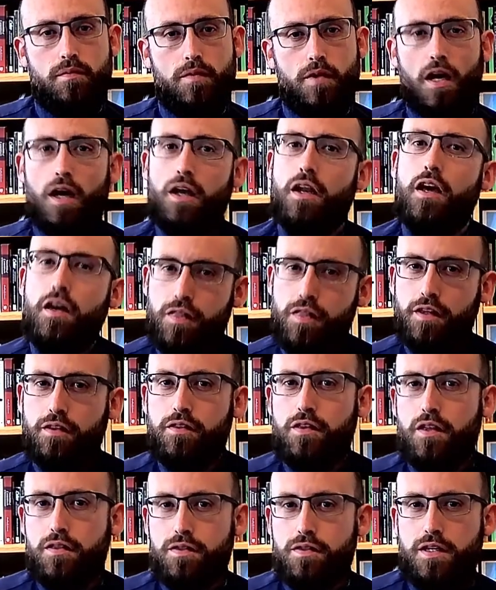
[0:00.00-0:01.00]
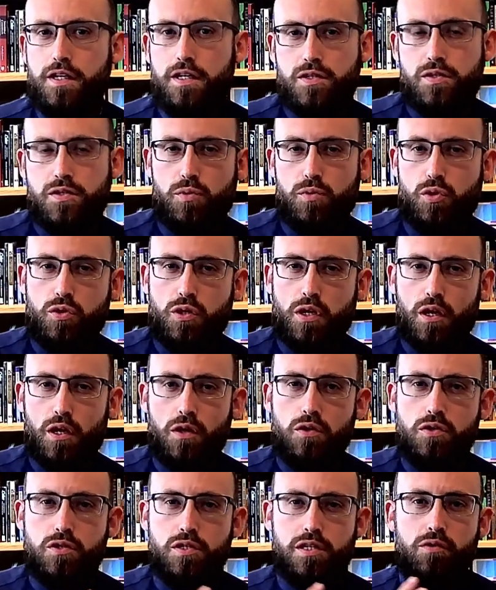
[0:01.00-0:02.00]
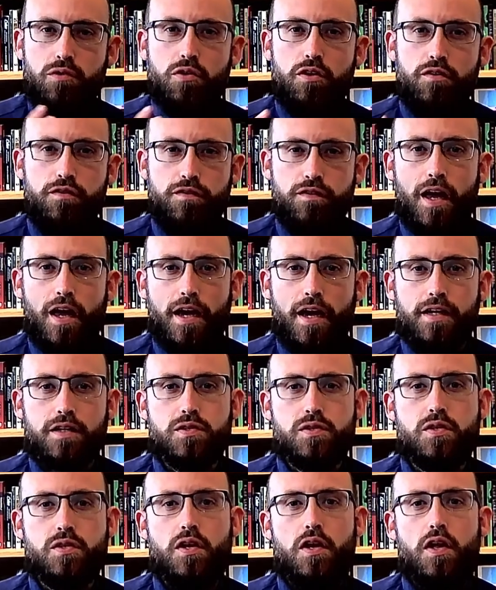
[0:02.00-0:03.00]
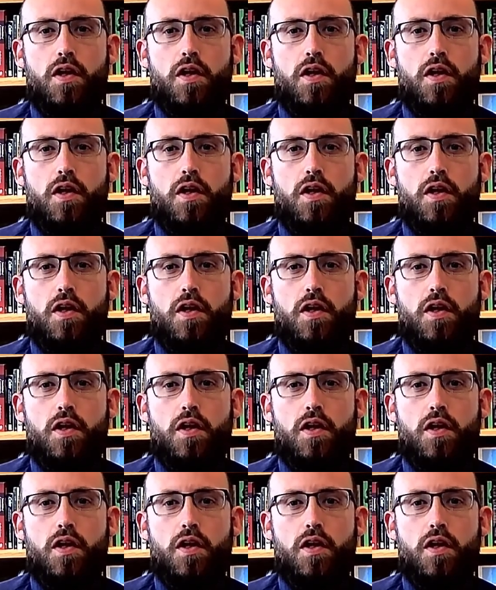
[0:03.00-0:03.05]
And I think that this more closely reflects